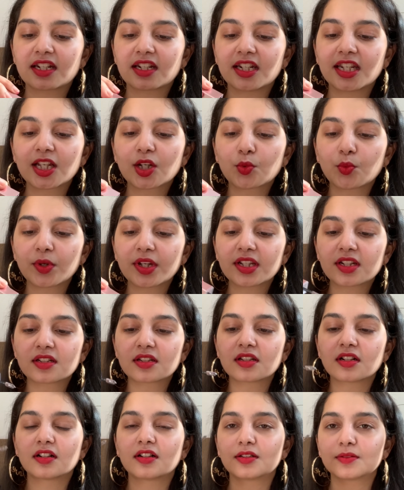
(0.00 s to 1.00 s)
liquid
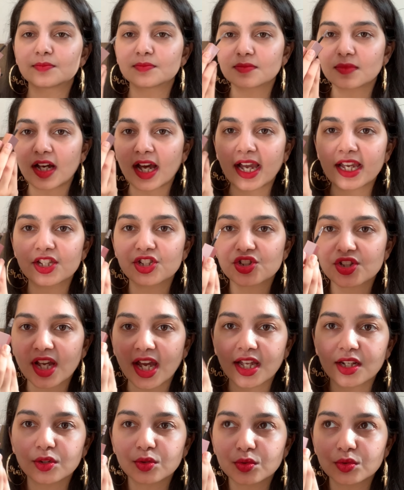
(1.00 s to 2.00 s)

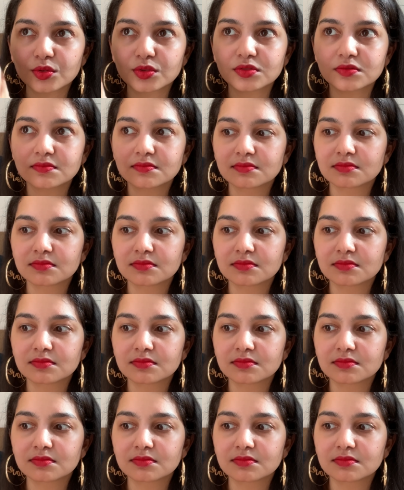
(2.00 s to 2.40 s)
eyeshadow.